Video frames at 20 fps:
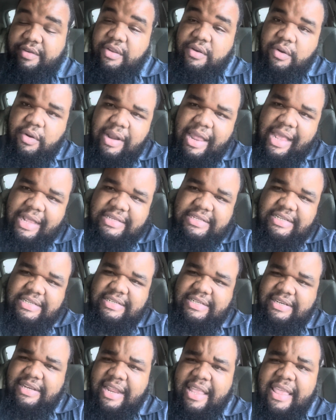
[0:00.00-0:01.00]
You know, last
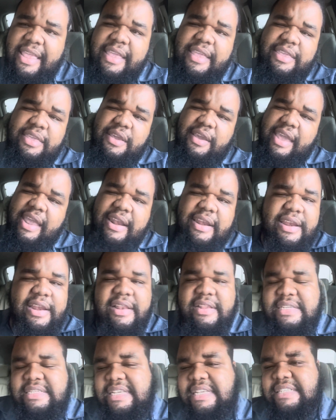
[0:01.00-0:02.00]
season, you ended
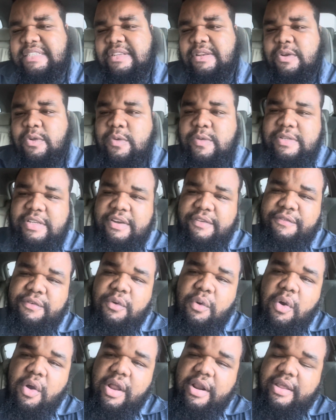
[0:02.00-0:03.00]
the season losing to
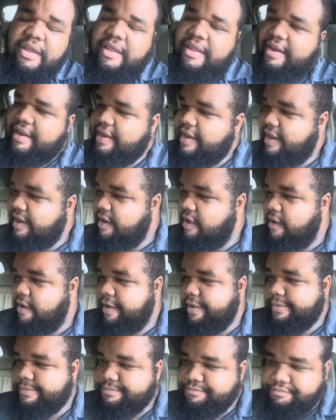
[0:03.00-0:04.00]
Florida. And then,
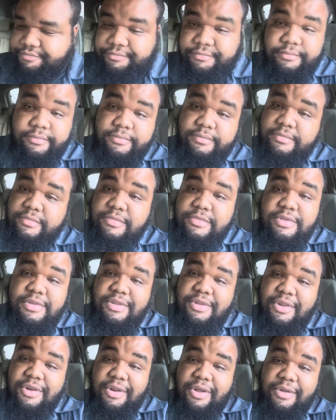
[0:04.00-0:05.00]
um,
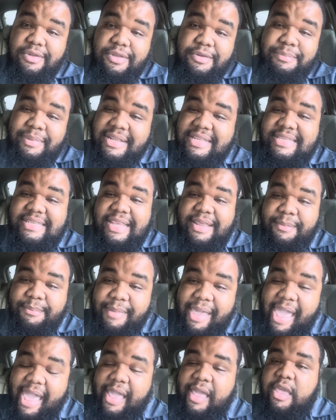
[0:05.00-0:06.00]
you know, you've been sitting
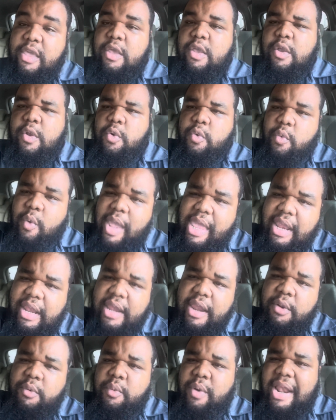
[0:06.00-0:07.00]
back,
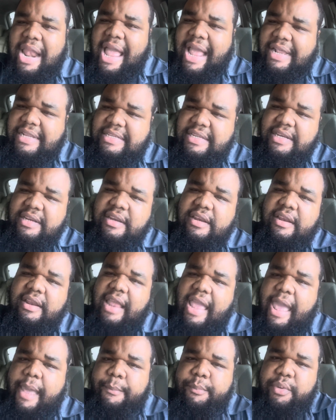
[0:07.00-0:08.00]
waiting and relaxing
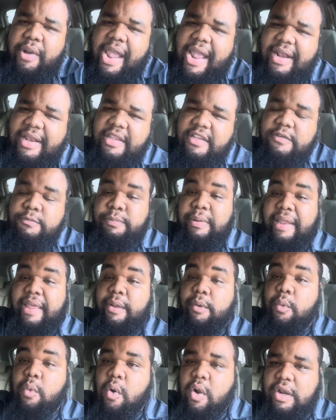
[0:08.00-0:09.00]
at practice,
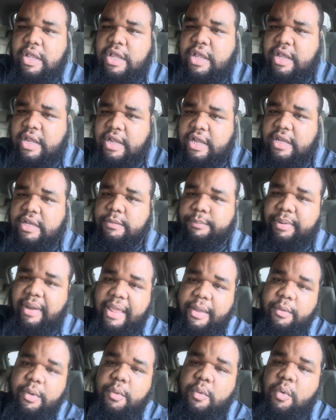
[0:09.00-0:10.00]
playing water gun,
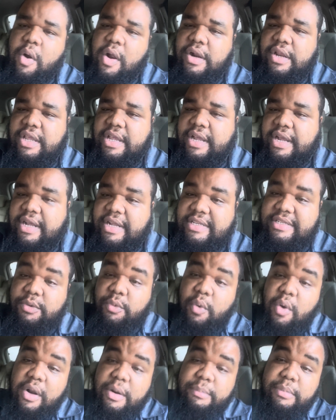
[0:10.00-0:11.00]
playing with water guns and
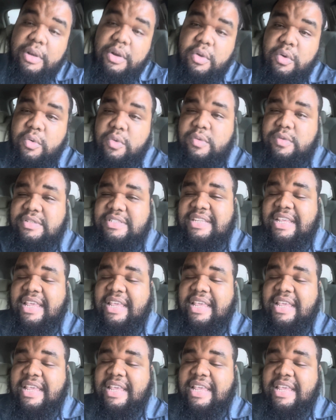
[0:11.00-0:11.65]
water balloons.